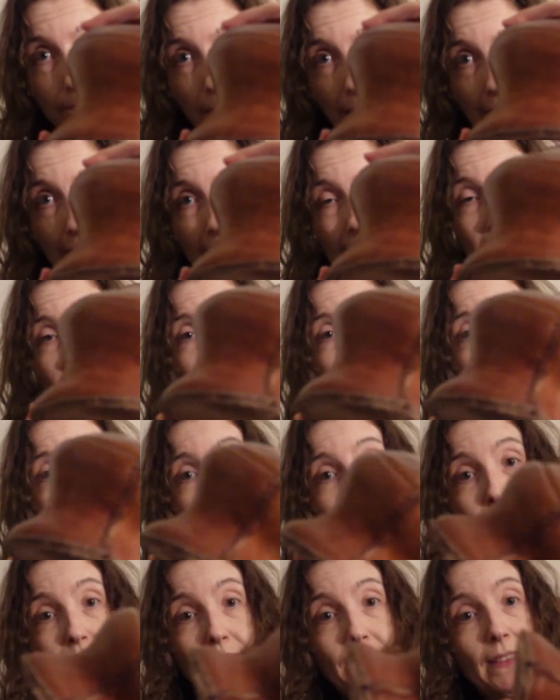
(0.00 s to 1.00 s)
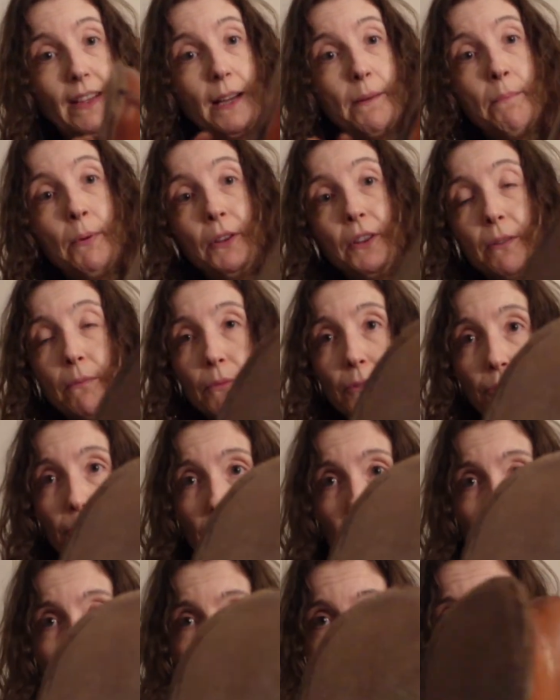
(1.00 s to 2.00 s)
I put them
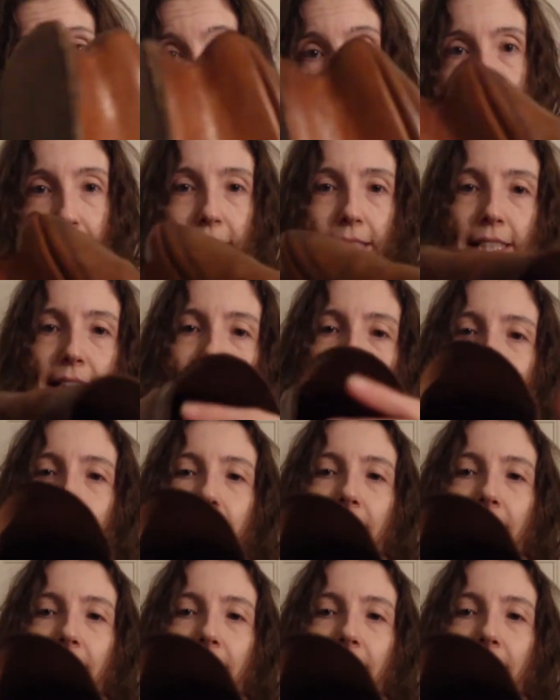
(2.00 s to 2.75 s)
through their paces today,